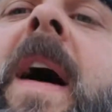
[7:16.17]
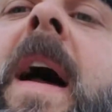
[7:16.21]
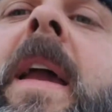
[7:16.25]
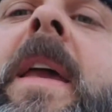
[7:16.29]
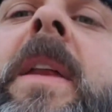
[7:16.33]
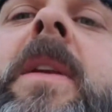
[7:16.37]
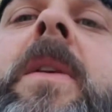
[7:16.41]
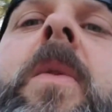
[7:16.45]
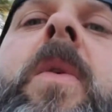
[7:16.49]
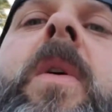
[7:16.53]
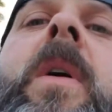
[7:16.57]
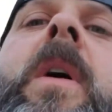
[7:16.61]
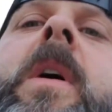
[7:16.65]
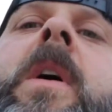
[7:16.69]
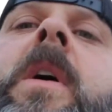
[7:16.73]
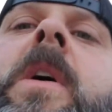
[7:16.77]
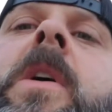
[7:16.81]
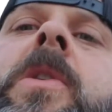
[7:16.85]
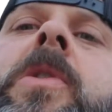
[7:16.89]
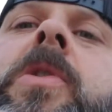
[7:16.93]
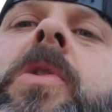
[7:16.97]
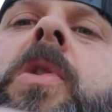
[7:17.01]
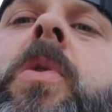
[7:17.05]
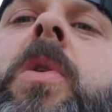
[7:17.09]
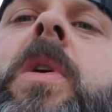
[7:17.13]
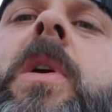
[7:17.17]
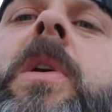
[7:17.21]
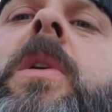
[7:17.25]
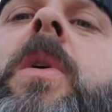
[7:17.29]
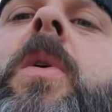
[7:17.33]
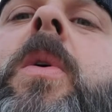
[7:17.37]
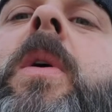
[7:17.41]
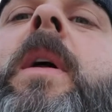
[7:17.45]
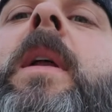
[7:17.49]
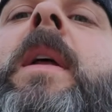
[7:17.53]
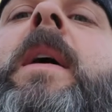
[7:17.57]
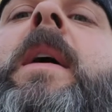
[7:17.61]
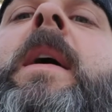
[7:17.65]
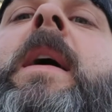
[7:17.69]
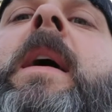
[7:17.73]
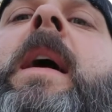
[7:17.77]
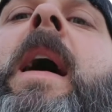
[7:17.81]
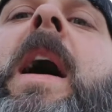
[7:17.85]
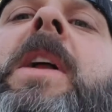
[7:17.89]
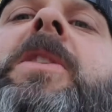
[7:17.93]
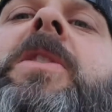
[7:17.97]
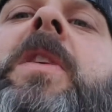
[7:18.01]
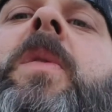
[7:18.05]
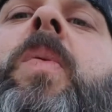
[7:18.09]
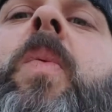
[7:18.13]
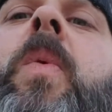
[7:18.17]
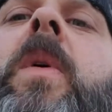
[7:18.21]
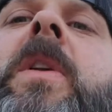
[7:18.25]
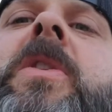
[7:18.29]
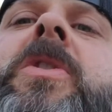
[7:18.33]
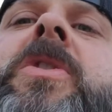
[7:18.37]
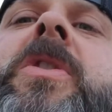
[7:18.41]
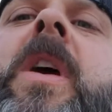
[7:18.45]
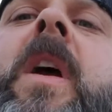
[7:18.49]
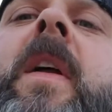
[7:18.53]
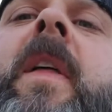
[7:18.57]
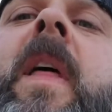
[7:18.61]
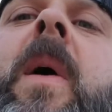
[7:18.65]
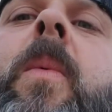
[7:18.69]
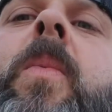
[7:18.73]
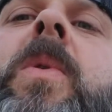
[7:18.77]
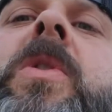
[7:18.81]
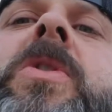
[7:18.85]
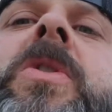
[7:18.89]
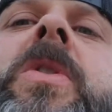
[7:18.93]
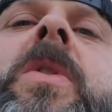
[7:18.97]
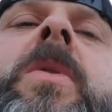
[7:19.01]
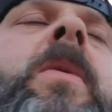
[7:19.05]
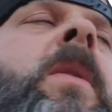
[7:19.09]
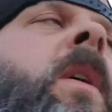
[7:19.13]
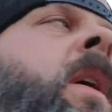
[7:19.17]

can do it, you can do it. I just want to share that with you.